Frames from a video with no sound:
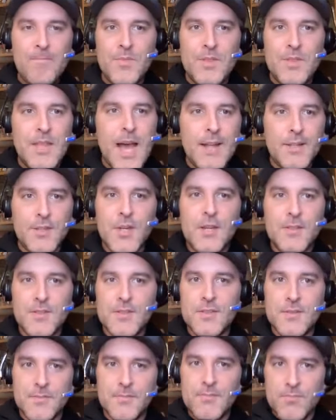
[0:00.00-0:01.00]
not
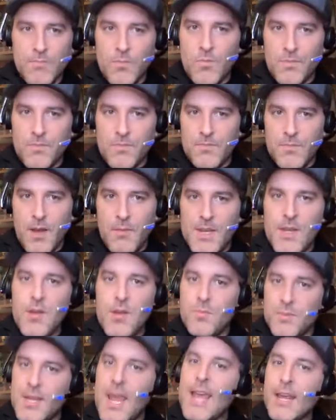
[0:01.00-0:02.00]
just, I mean,
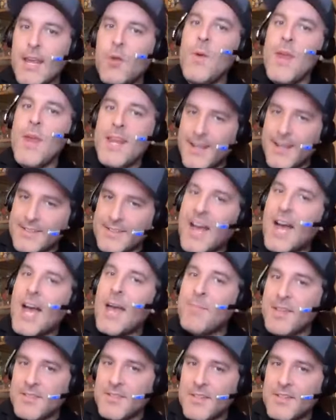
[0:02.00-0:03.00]
you take it a week at a
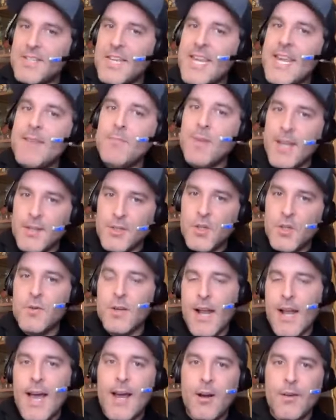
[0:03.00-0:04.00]
time as a team, but as you
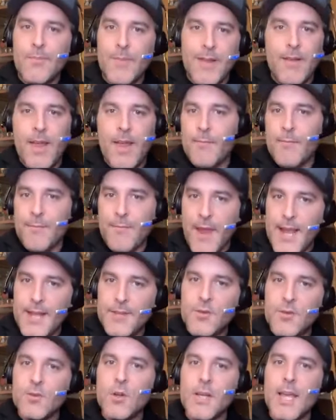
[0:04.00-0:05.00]
and I are, and, and
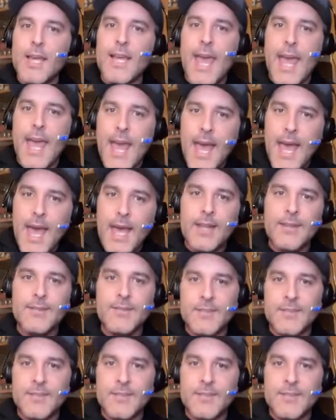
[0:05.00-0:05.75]
fans are looking ahead and